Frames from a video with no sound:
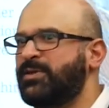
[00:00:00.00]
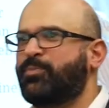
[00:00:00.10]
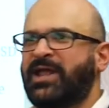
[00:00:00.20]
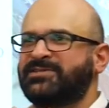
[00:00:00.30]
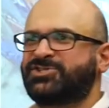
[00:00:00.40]
the
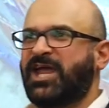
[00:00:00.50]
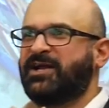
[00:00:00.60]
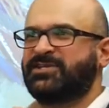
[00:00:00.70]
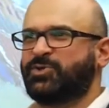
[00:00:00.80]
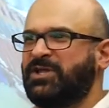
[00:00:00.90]
brain's
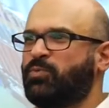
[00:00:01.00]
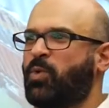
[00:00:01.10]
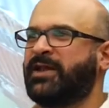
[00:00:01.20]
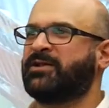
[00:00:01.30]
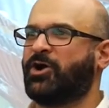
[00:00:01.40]
shared. There's only
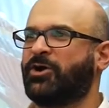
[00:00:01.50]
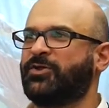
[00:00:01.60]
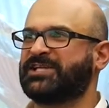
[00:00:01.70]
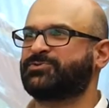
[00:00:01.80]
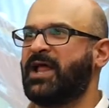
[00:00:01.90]
one
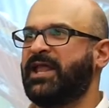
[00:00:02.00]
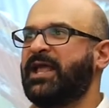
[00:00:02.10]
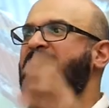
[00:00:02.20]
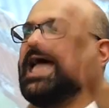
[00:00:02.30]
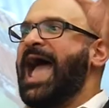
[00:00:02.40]
kernel that's
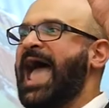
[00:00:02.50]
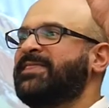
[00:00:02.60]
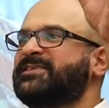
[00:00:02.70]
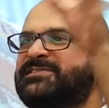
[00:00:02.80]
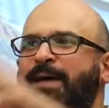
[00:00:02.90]
running,
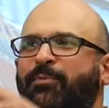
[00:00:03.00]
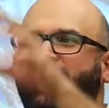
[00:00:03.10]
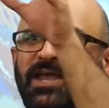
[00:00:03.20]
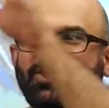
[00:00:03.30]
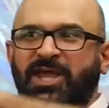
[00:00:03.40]
and the
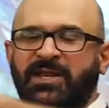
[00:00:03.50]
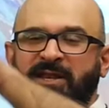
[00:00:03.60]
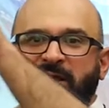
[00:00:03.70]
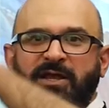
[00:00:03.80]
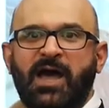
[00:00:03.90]

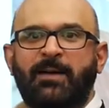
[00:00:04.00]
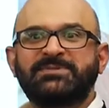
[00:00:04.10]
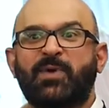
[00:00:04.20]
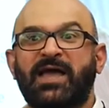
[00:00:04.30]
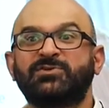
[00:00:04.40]
separation
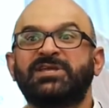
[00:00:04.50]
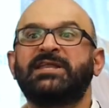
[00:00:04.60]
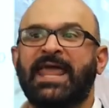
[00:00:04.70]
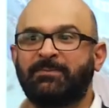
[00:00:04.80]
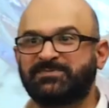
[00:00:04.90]
comes by
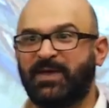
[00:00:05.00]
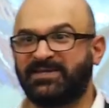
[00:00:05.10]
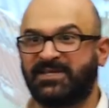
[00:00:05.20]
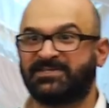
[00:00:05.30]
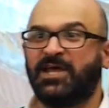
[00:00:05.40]
using
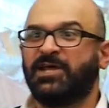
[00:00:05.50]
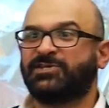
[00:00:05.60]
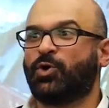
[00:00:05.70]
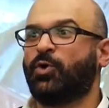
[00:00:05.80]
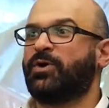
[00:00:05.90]
namespaces.
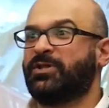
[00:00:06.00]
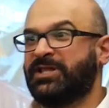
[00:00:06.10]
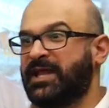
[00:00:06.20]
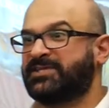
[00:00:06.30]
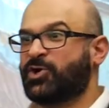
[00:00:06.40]
So
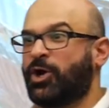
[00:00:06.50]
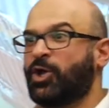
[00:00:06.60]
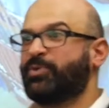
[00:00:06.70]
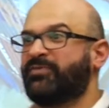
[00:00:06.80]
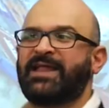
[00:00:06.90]
Linux
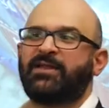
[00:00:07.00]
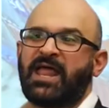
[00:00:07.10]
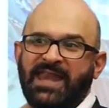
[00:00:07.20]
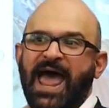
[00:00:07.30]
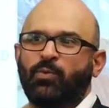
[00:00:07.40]
kernel and,
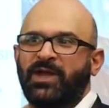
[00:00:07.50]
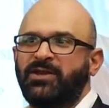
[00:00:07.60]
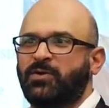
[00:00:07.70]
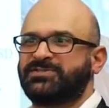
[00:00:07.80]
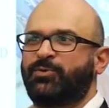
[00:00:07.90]
and now
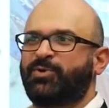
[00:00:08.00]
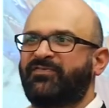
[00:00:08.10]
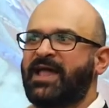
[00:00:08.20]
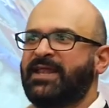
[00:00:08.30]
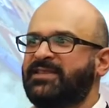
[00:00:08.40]
Windows, they're
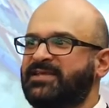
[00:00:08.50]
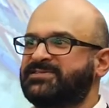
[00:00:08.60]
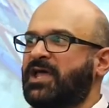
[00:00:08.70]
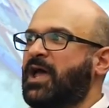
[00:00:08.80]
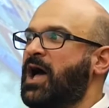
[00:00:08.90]
providing
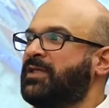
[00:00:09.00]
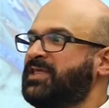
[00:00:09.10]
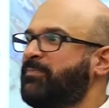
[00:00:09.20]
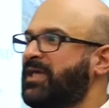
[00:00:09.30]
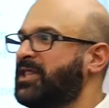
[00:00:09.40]
these uh,
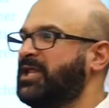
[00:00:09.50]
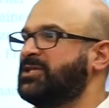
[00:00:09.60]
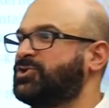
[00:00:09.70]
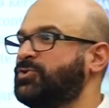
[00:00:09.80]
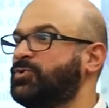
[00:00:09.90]
the
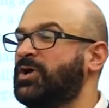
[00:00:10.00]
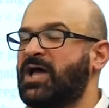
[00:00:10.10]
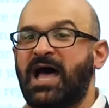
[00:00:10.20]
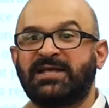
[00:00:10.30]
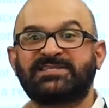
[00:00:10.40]
ability to to
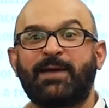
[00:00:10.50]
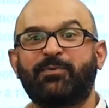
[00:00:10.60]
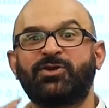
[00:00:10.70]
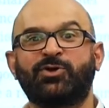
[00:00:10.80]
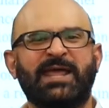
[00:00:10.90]
uh,
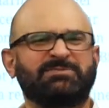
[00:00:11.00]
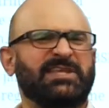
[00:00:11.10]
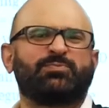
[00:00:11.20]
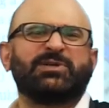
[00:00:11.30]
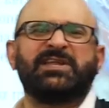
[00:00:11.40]
separate your
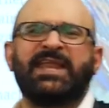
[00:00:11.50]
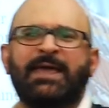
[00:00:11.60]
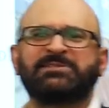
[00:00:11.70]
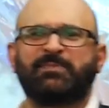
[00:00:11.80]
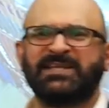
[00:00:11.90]
namespace. What's a
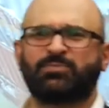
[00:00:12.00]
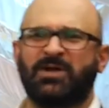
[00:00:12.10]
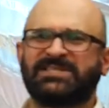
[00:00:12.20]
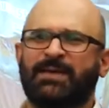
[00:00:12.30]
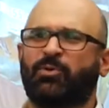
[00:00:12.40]
namespace?
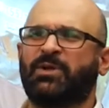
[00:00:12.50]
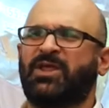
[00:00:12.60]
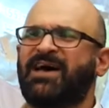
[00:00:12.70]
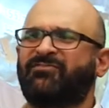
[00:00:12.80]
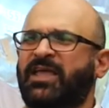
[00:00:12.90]
Well, example, when
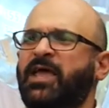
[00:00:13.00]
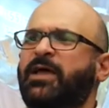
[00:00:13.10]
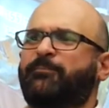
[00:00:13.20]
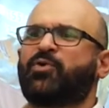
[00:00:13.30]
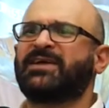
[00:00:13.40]
you have like
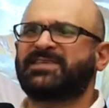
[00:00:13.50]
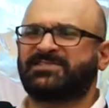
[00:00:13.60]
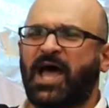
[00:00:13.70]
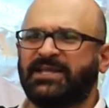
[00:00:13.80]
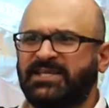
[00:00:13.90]

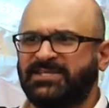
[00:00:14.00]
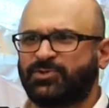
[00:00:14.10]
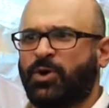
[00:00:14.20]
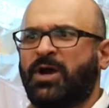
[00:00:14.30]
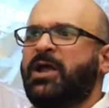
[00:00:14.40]
process IDs
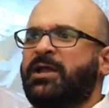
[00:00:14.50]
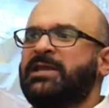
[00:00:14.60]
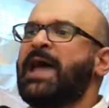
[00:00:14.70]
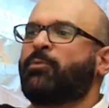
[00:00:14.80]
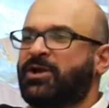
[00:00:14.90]
or
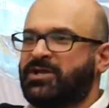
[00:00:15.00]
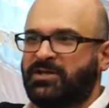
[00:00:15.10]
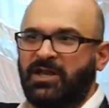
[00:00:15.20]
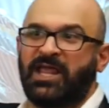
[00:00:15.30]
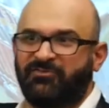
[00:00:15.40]
network
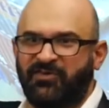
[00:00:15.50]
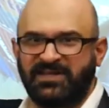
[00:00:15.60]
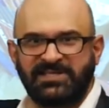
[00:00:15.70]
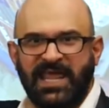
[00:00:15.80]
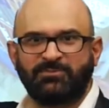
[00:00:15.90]

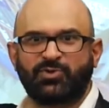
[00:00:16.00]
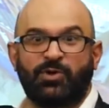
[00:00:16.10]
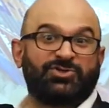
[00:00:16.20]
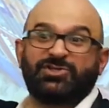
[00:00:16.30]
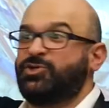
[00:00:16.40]
interface names
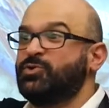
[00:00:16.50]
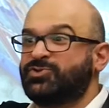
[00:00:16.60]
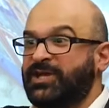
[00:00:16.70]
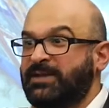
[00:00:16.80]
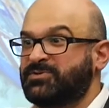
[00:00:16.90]
or just
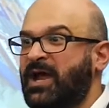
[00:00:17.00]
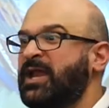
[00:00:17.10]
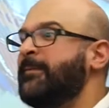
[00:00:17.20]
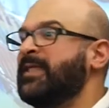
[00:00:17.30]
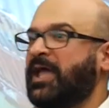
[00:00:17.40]
usernames,
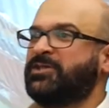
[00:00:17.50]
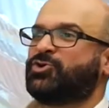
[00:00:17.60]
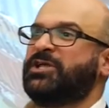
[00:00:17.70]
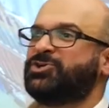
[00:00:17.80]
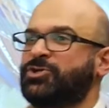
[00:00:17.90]
right? In
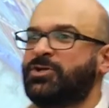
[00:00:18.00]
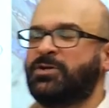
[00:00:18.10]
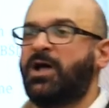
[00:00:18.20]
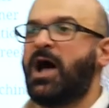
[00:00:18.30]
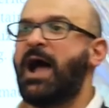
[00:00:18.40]

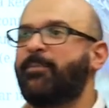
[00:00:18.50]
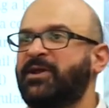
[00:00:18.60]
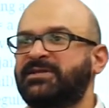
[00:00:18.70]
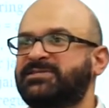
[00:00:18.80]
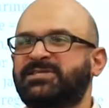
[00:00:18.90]
traditional
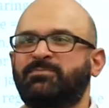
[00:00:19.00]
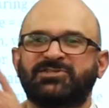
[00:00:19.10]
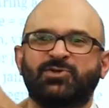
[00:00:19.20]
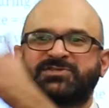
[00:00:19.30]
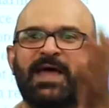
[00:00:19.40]
operating system, there's no